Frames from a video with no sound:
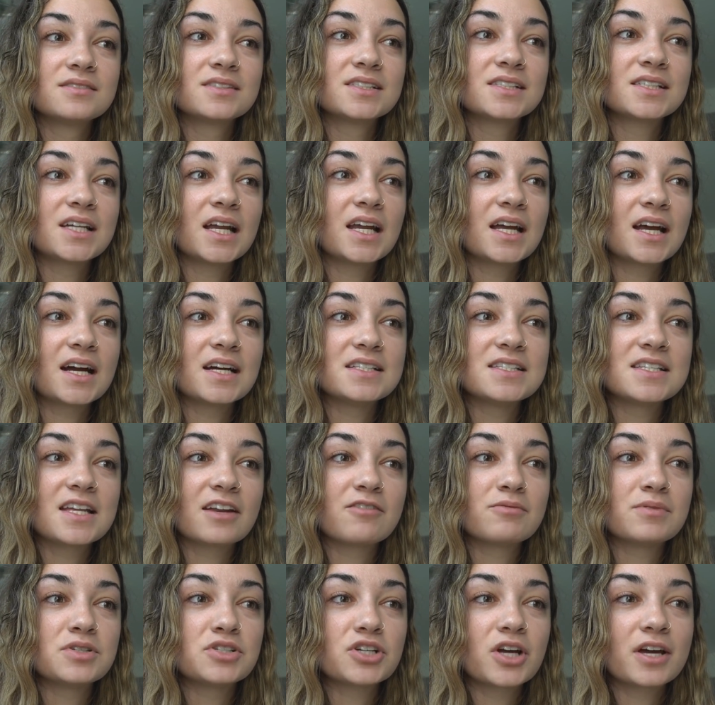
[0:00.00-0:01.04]
study guides that
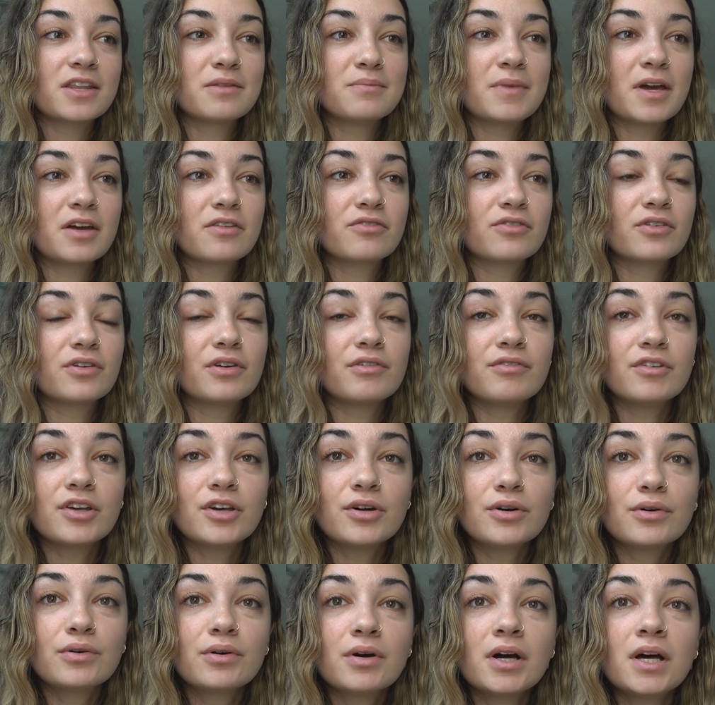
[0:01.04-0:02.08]
I've been trying to make for
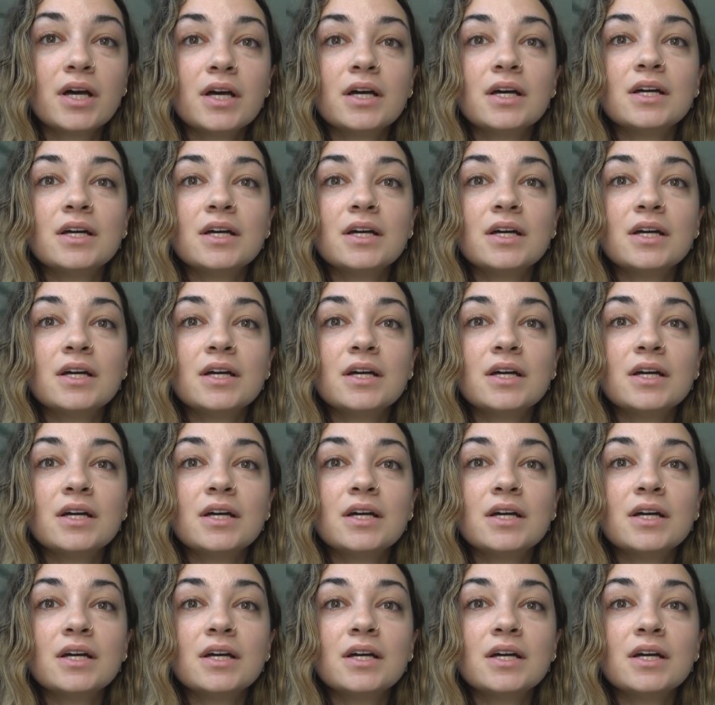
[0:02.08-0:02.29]
review.